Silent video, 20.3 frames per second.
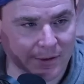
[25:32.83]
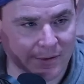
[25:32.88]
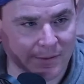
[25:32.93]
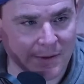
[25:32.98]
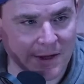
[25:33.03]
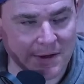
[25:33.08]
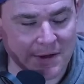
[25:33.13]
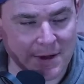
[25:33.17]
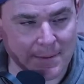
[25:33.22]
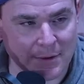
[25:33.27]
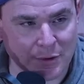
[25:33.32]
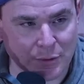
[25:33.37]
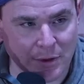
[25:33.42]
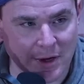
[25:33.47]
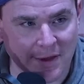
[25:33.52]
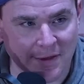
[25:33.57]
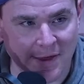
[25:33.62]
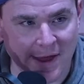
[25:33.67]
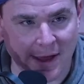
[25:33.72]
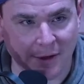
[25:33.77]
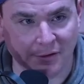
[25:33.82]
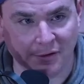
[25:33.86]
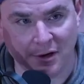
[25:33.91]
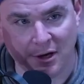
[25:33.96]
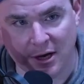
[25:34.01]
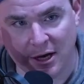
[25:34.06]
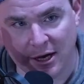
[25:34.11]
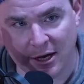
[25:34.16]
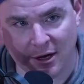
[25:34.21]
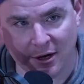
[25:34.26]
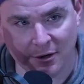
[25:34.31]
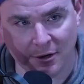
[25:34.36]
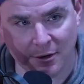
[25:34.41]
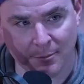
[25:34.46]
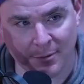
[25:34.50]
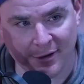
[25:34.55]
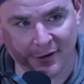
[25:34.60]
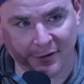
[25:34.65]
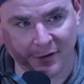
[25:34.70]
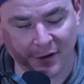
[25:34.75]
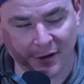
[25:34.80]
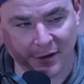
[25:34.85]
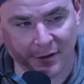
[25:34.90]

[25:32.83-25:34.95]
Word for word: They think between one thousand and eight hundred B C.